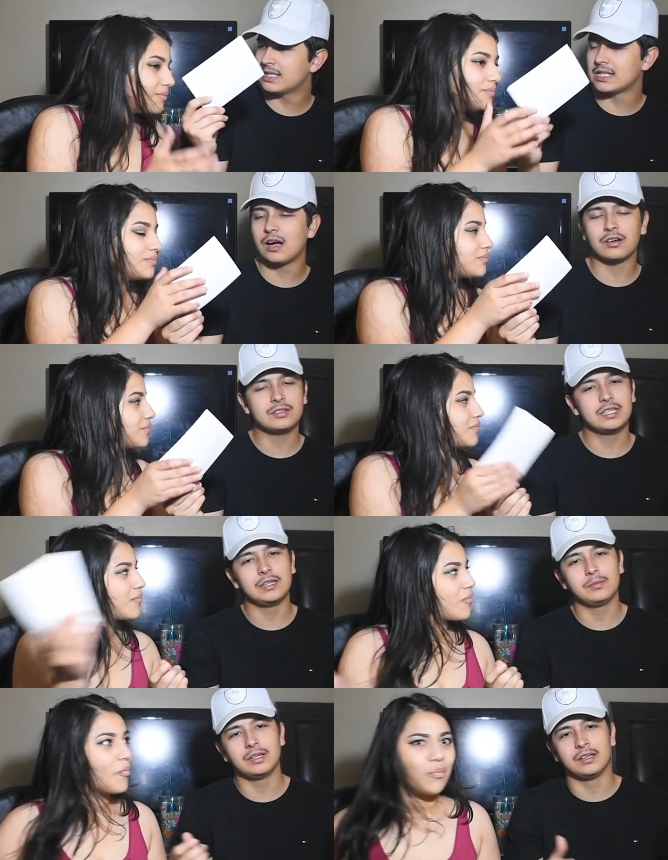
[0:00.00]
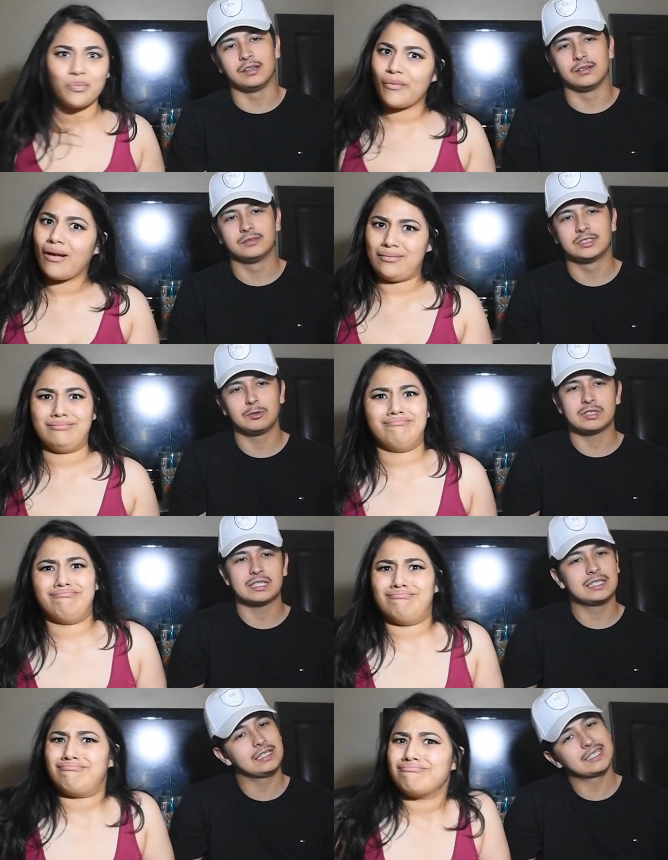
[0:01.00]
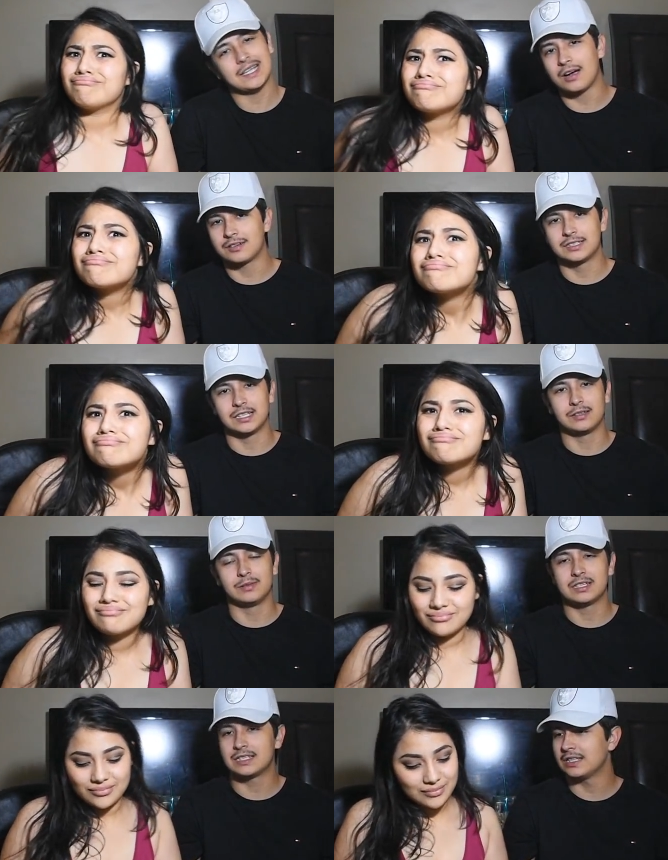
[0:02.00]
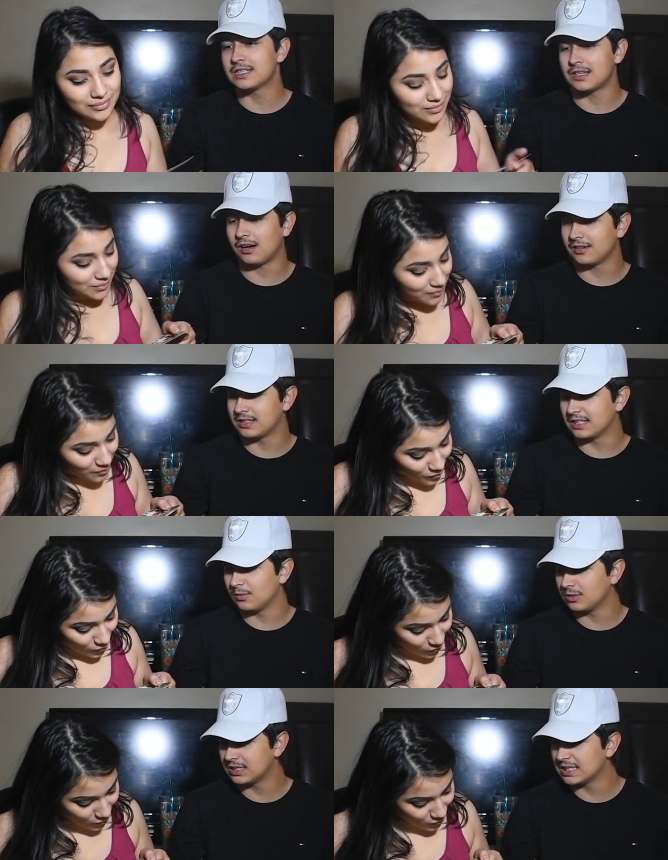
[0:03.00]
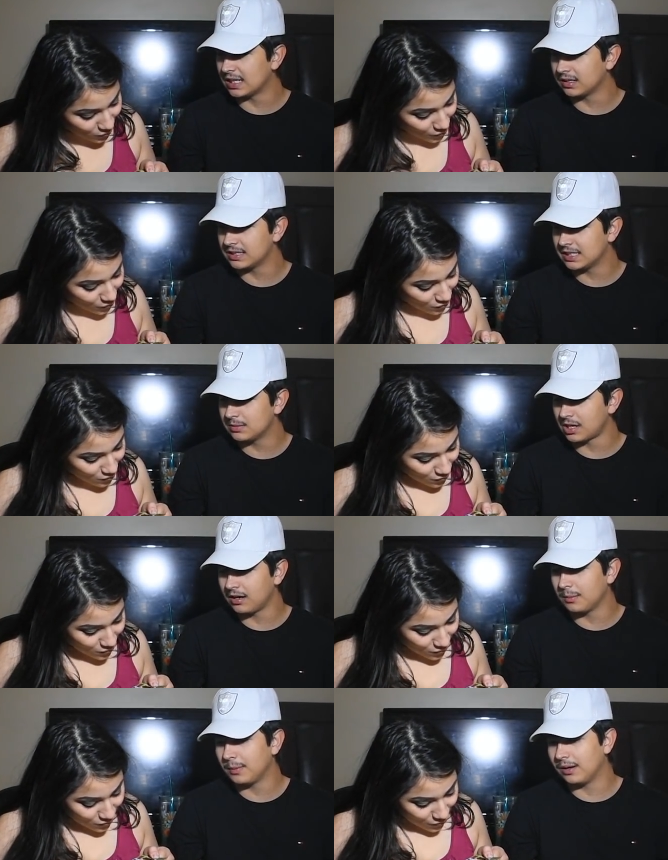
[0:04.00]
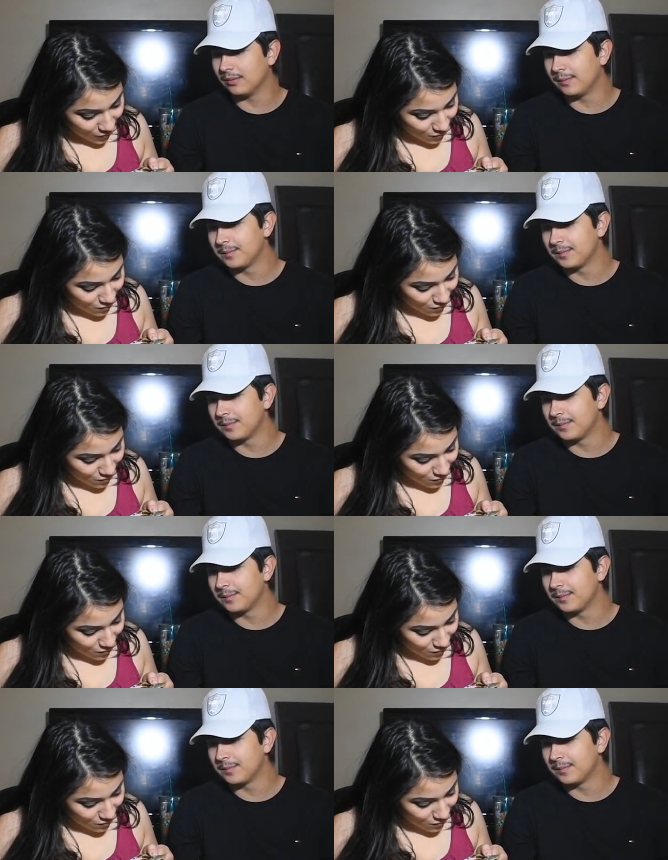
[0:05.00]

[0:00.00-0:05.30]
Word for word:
Speaker 1: soccer team then. She wants to see the soccer team. Let's see the soccer team. What's the soccer team talking about?